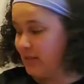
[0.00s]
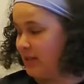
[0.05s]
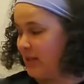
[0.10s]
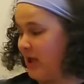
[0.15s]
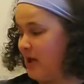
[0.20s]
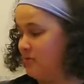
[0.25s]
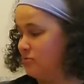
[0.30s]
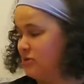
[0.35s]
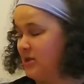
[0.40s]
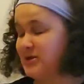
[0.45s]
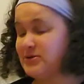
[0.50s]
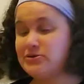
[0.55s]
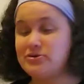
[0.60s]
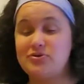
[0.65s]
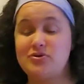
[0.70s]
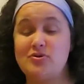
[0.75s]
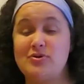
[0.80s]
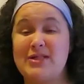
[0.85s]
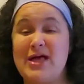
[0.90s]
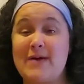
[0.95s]
That that's
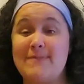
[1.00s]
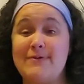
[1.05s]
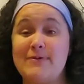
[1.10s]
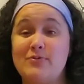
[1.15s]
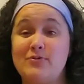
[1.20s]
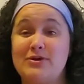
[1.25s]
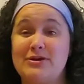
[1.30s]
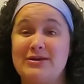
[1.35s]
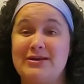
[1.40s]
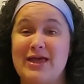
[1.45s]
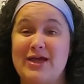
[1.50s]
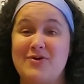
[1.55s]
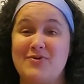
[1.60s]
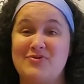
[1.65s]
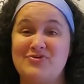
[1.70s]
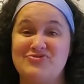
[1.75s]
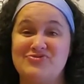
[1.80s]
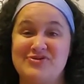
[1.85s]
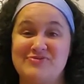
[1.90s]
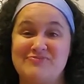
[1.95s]
true. A lot of people didn't like
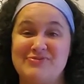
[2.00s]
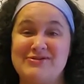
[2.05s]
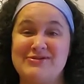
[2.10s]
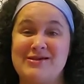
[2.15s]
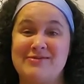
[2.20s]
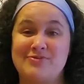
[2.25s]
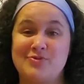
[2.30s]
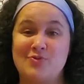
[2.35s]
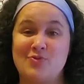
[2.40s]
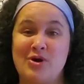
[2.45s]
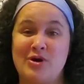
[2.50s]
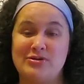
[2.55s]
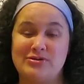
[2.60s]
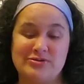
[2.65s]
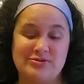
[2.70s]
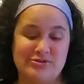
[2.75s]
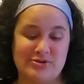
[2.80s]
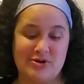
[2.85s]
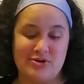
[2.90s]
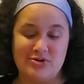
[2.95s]
going to the beach after
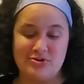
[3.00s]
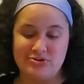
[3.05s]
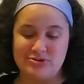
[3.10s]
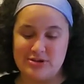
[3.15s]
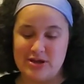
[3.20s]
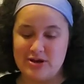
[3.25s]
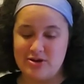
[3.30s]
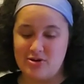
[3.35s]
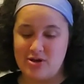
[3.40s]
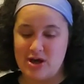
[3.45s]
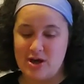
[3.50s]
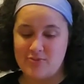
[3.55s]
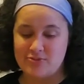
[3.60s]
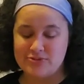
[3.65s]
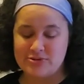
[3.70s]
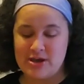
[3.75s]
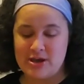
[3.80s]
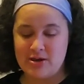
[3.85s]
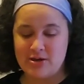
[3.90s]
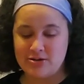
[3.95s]
watching Jaws. I know I
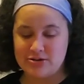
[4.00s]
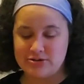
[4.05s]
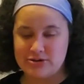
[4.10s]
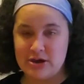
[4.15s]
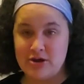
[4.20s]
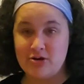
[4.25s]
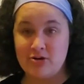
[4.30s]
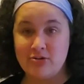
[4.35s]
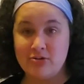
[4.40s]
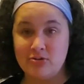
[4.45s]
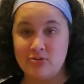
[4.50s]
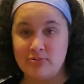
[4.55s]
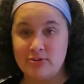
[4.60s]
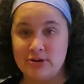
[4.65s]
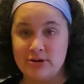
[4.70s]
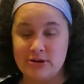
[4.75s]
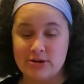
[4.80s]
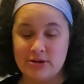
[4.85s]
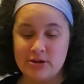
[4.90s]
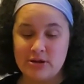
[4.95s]
was kind of scared a little
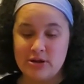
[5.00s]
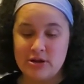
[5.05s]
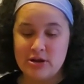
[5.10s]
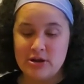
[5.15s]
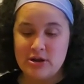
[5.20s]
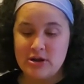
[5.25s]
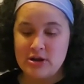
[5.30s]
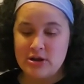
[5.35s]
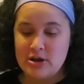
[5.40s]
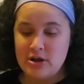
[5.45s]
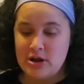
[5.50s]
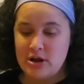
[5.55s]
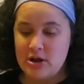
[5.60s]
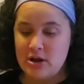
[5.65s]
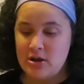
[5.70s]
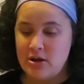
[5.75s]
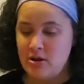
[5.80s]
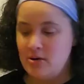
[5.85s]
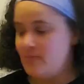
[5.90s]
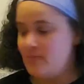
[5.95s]
bit.
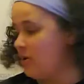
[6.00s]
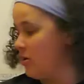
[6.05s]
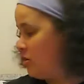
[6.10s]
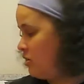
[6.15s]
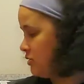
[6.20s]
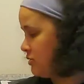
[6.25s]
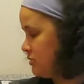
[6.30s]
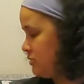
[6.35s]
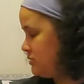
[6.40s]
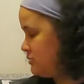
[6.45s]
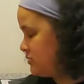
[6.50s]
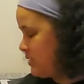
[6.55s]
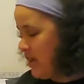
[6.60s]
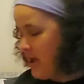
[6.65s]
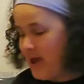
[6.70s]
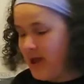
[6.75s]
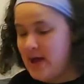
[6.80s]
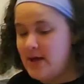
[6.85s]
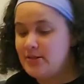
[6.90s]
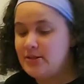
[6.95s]
Um, Artist
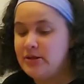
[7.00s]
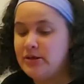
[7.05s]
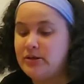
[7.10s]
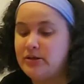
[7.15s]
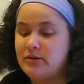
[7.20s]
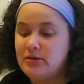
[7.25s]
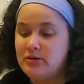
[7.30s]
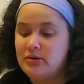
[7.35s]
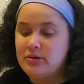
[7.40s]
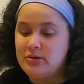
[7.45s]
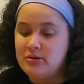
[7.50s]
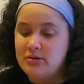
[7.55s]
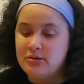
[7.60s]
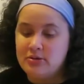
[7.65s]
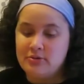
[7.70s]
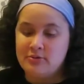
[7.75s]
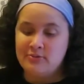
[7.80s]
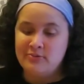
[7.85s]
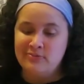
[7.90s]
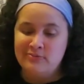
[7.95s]
Alley.
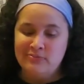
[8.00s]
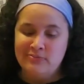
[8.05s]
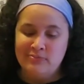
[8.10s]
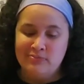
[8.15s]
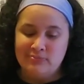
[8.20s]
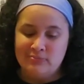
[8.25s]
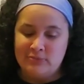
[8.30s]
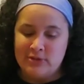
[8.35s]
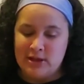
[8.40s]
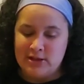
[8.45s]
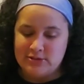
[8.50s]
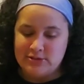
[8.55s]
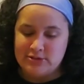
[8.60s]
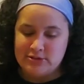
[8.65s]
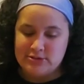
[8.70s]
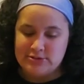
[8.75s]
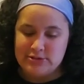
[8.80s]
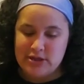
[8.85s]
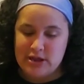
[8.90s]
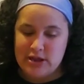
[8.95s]
That's
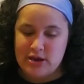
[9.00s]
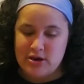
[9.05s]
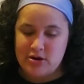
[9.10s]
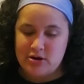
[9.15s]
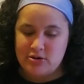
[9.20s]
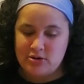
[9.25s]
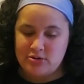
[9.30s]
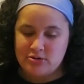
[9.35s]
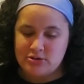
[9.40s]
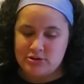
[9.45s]
this here.